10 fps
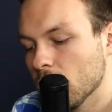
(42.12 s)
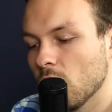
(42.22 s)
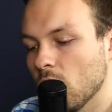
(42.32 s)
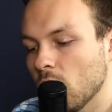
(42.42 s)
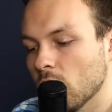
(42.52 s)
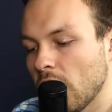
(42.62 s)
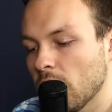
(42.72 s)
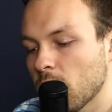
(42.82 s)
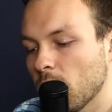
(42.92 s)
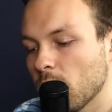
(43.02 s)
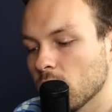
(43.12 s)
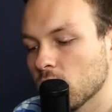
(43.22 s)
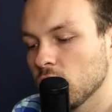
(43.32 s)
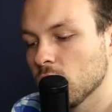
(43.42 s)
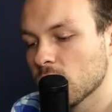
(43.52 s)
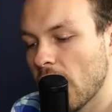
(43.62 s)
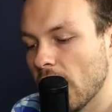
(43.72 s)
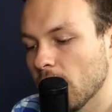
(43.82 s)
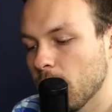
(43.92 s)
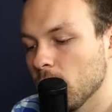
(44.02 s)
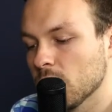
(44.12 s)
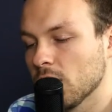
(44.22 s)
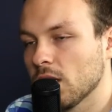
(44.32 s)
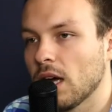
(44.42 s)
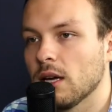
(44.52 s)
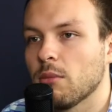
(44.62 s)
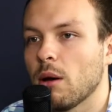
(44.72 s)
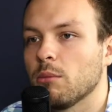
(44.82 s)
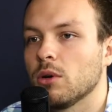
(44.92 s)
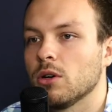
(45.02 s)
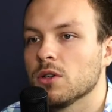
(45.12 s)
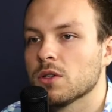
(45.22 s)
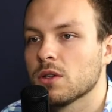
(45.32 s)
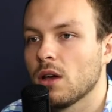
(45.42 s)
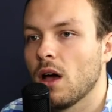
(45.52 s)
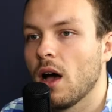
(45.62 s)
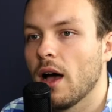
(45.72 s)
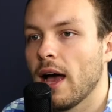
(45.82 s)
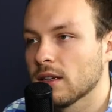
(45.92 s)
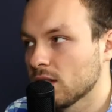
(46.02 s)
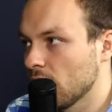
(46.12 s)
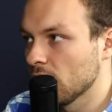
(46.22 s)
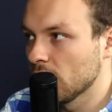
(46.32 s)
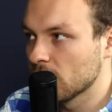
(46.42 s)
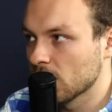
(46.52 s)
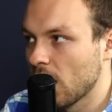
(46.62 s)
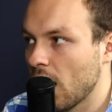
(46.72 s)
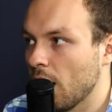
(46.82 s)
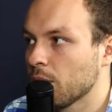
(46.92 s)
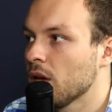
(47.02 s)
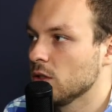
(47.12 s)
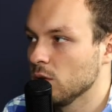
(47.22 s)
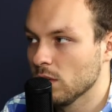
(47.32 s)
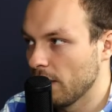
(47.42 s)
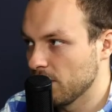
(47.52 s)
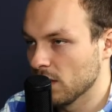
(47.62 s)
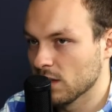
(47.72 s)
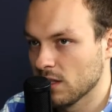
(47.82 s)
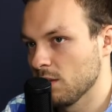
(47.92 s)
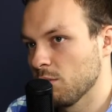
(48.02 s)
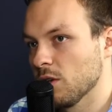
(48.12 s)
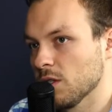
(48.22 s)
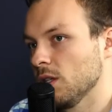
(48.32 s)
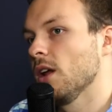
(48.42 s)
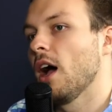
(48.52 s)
So gang member shoots at opposing gang members, accidentally hits a cop, 2 life sentences in prison.